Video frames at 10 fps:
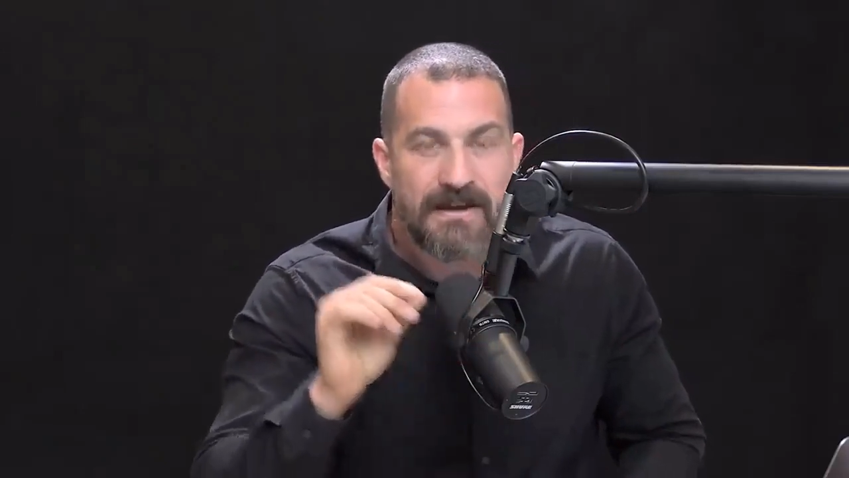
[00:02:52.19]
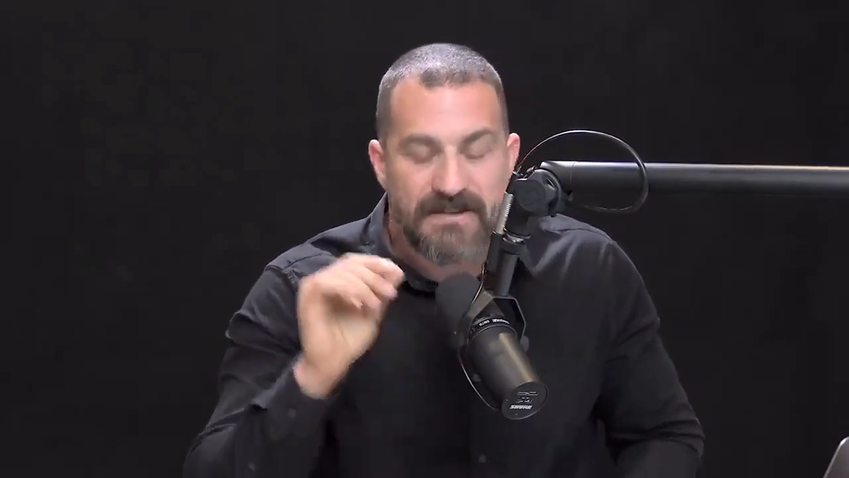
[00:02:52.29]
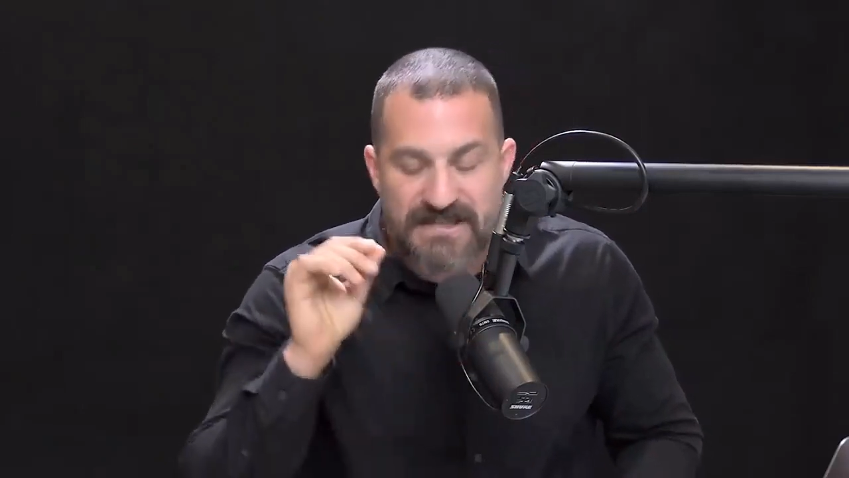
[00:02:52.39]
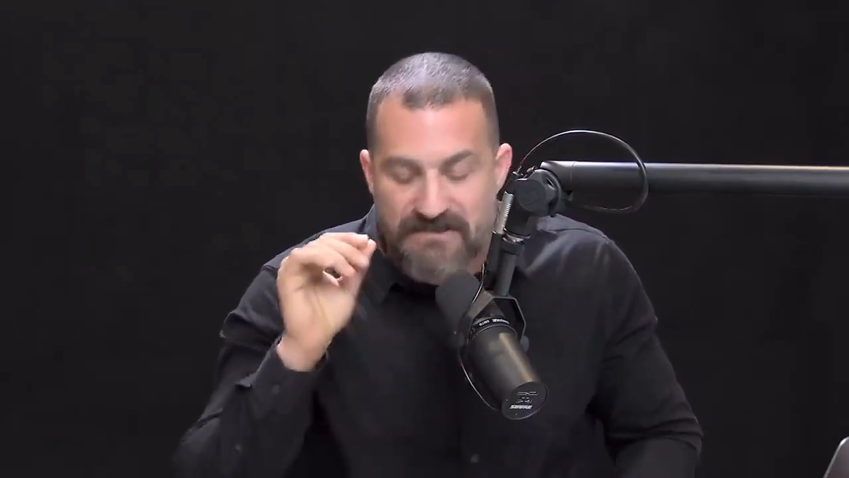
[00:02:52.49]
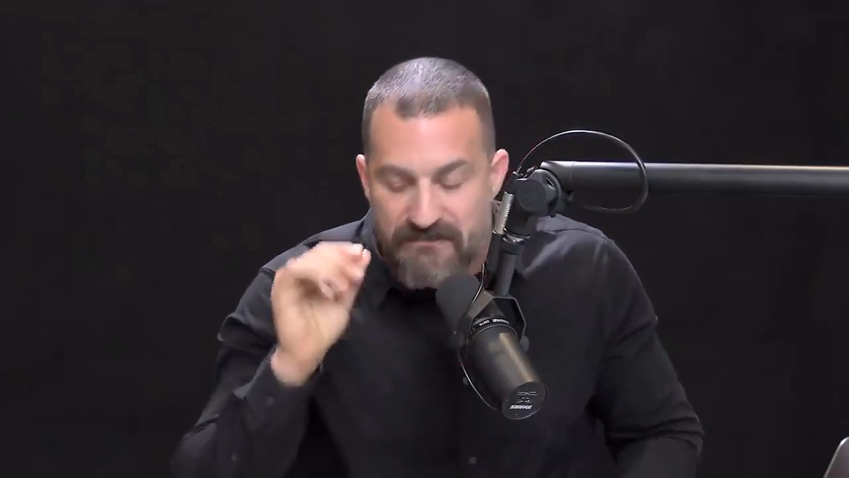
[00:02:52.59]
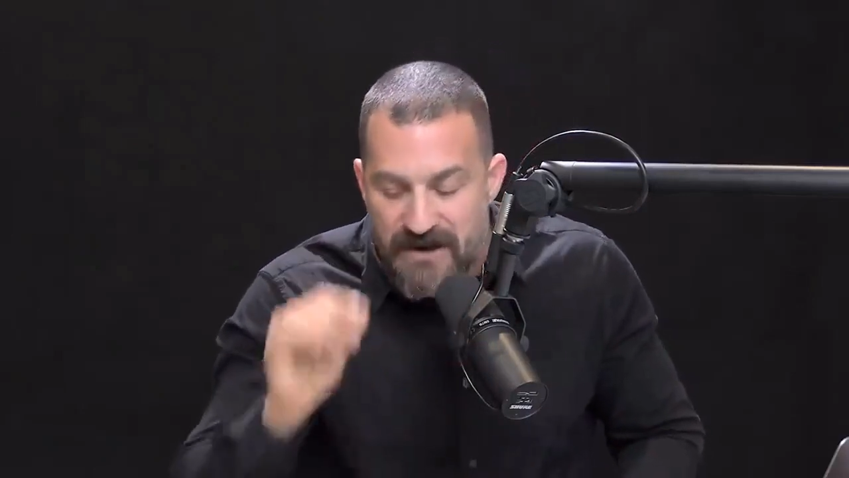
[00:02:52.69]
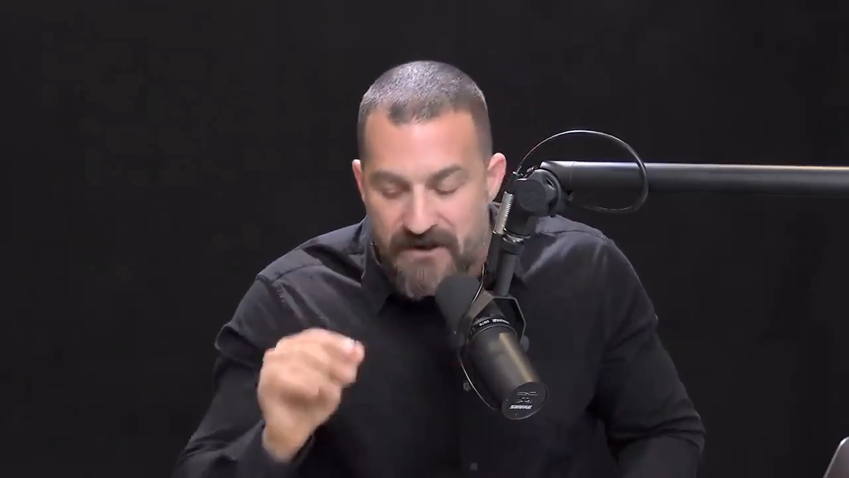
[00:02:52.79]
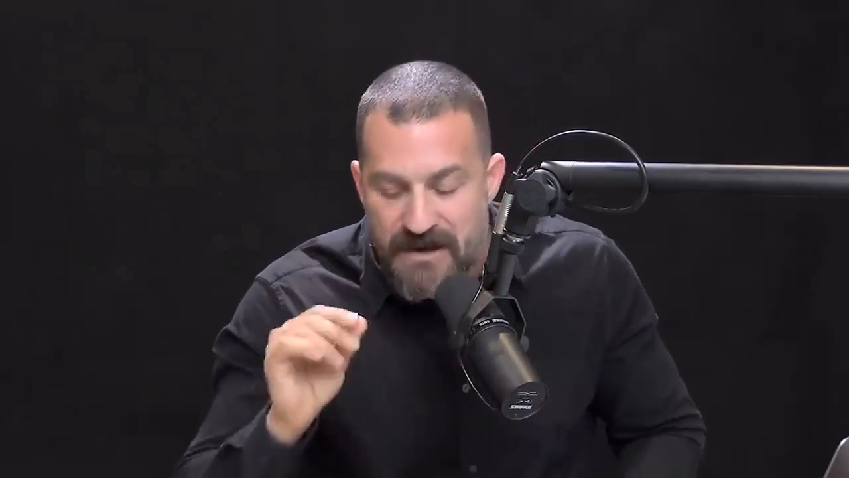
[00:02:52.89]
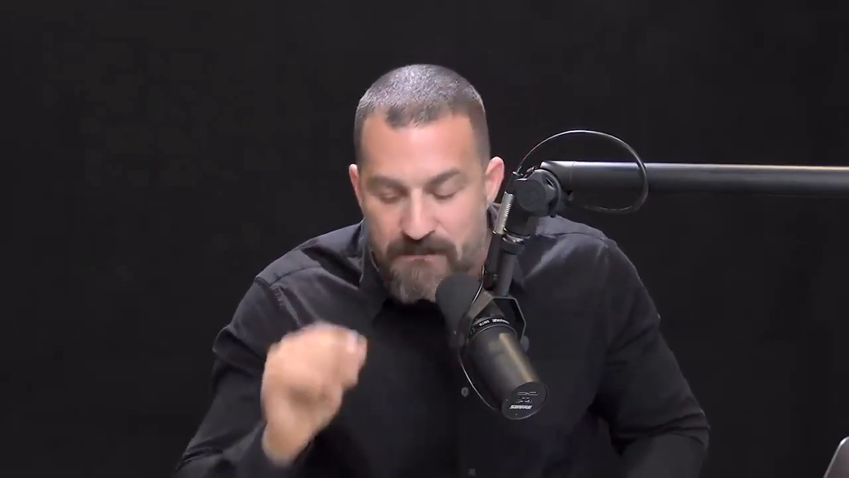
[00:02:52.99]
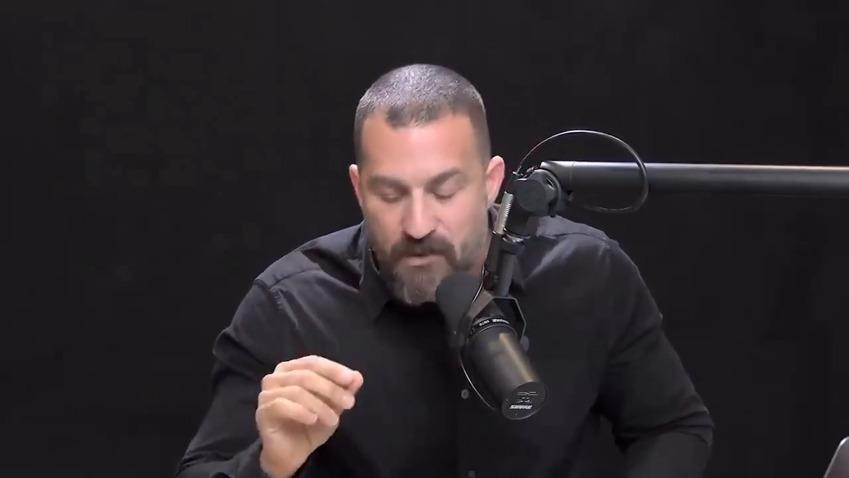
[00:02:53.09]
Now, this is
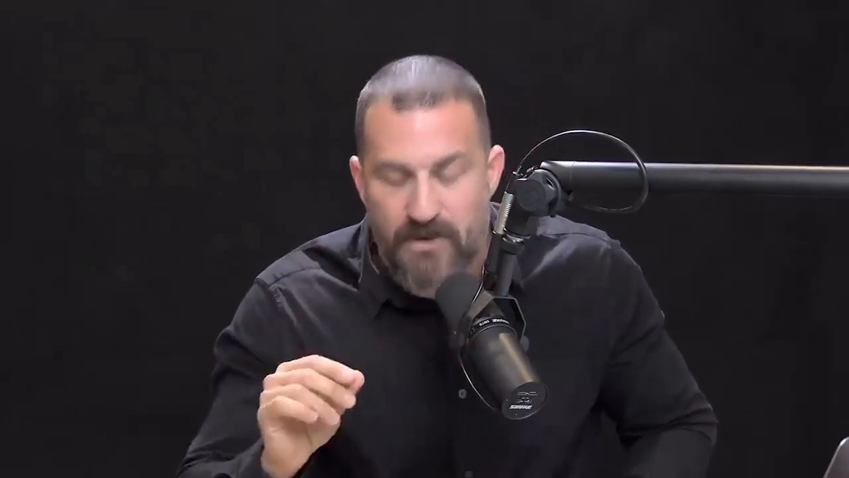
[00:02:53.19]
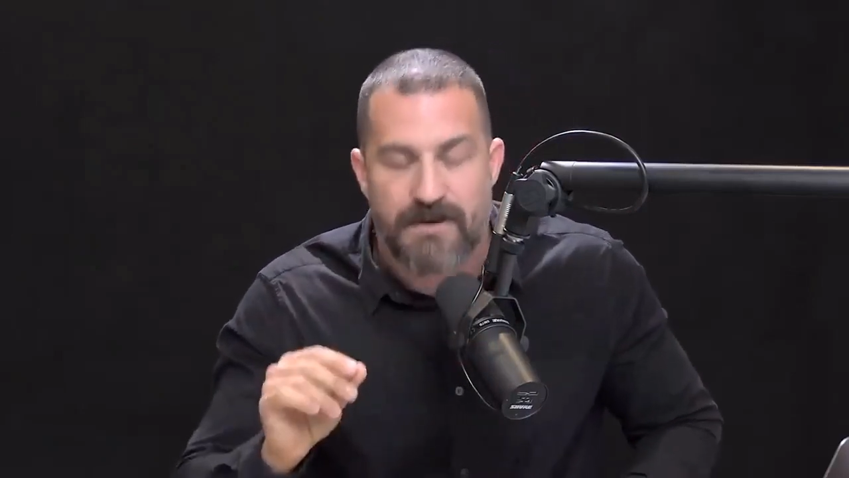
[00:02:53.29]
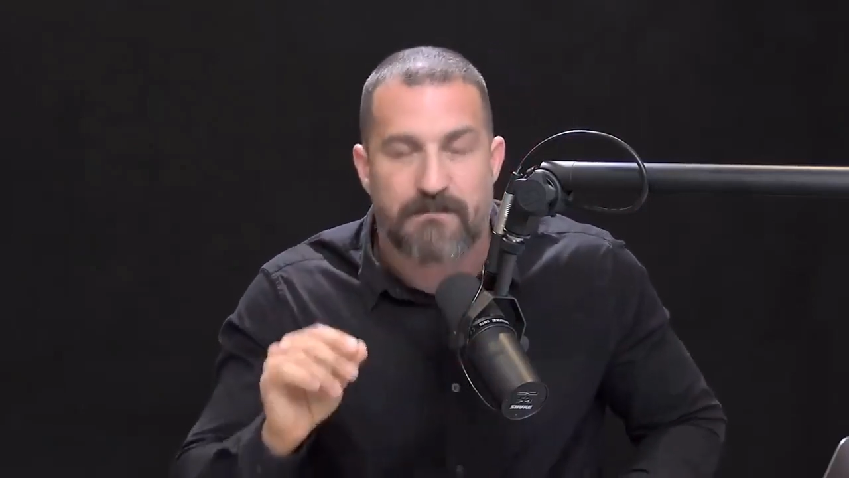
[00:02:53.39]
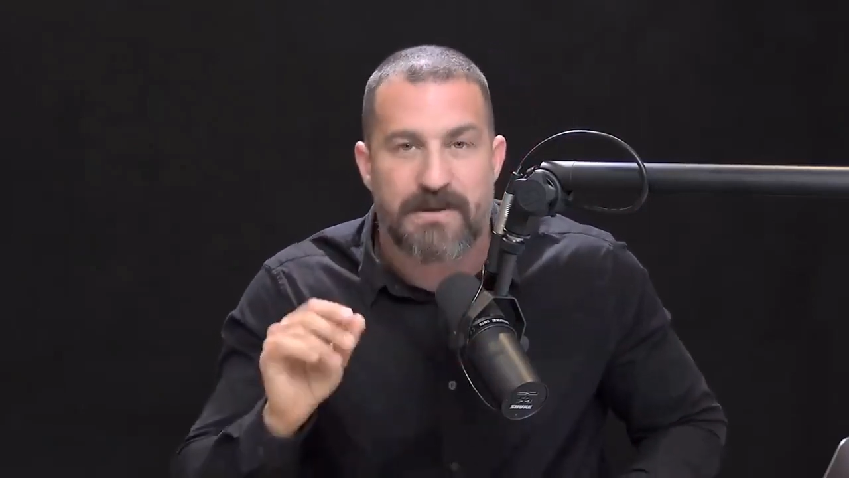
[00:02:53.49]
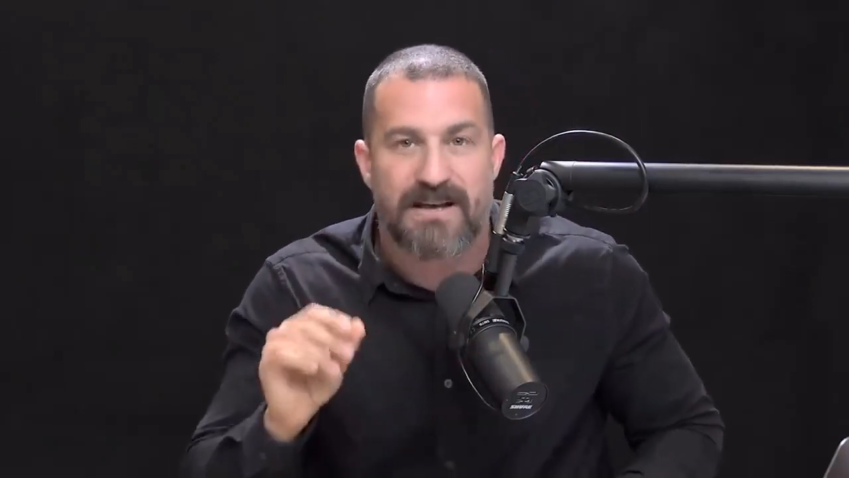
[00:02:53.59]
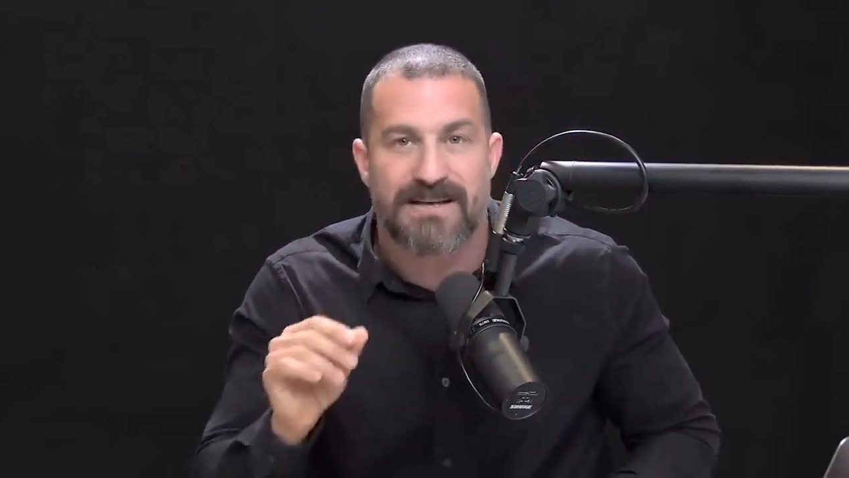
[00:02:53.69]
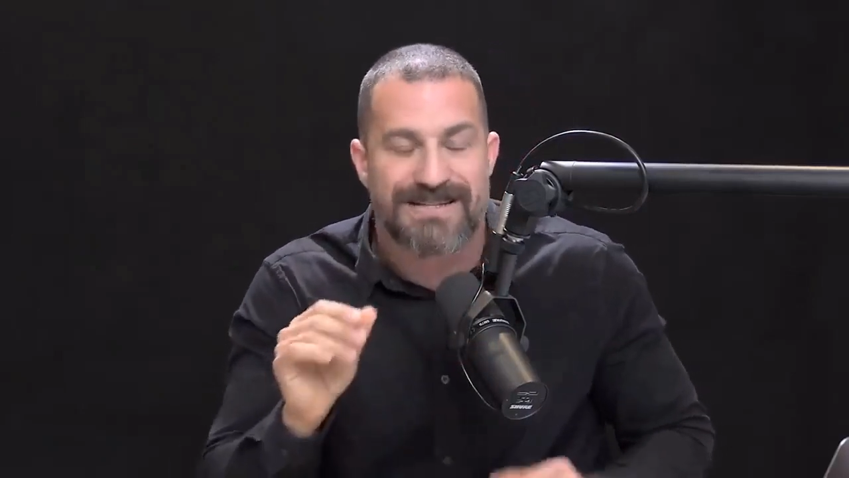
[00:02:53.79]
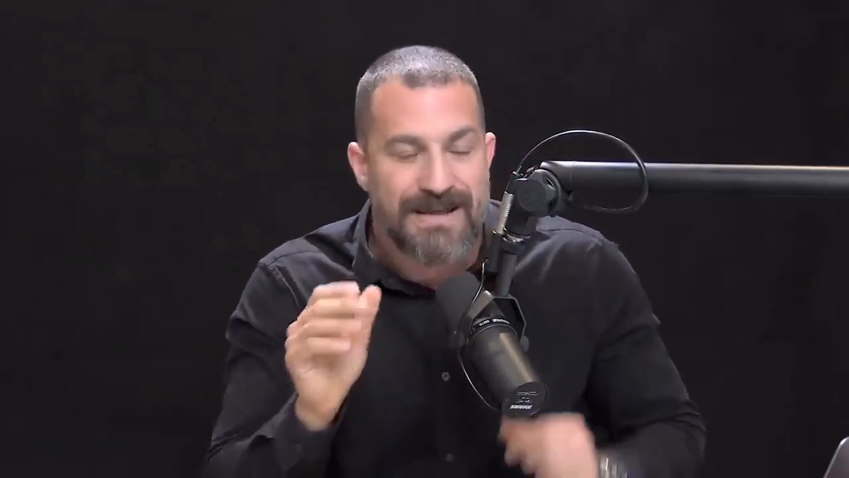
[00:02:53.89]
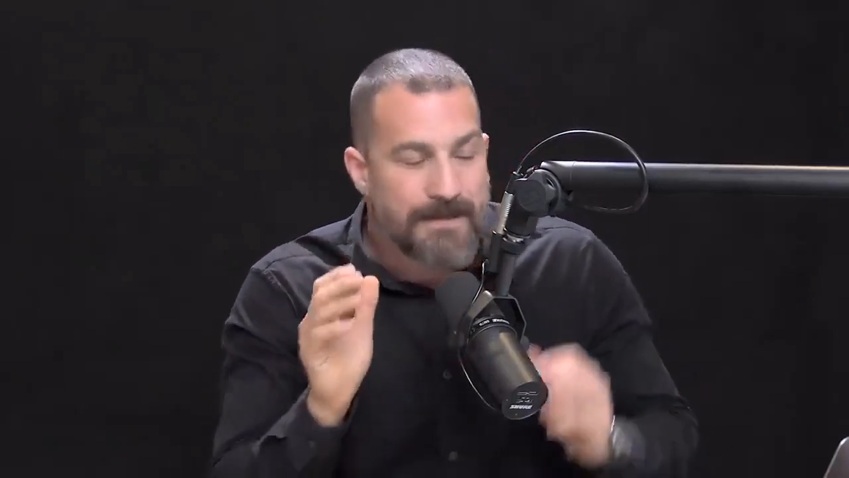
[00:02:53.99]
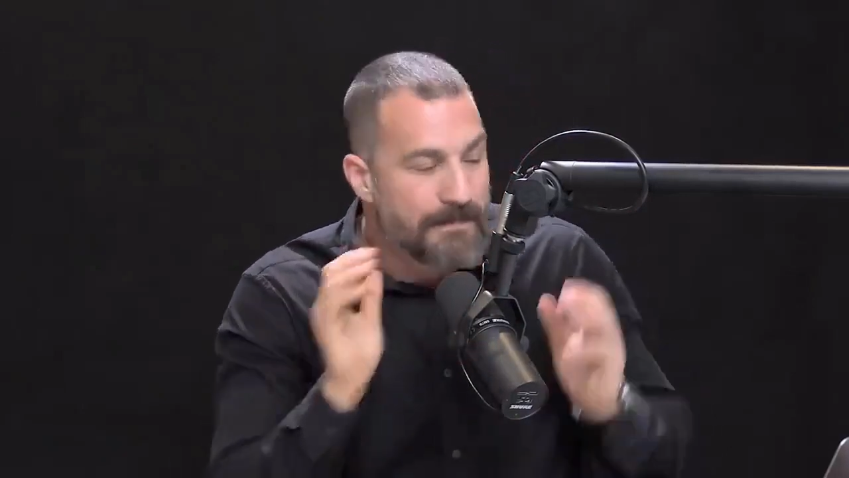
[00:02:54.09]
very important because